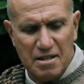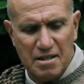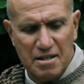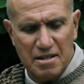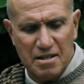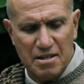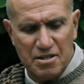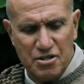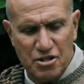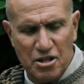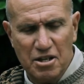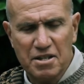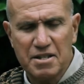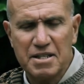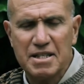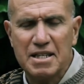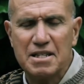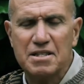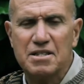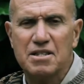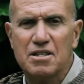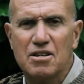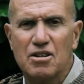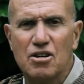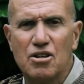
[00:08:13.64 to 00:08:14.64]
certainly at
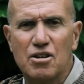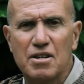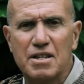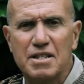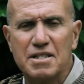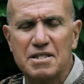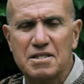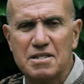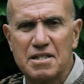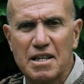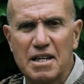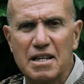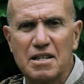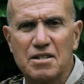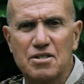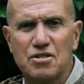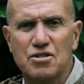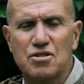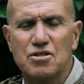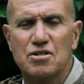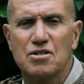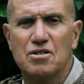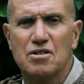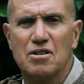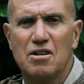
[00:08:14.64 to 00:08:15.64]
the early
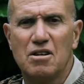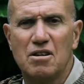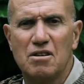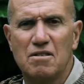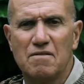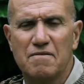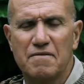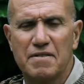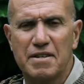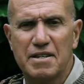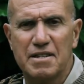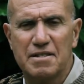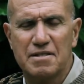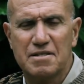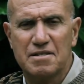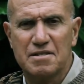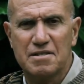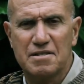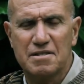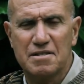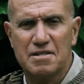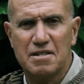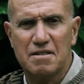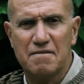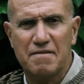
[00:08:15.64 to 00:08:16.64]
stage of
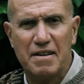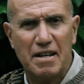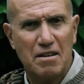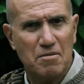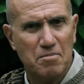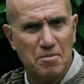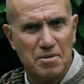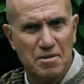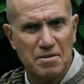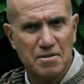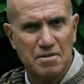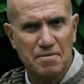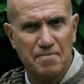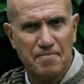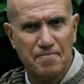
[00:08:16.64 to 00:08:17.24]
its development,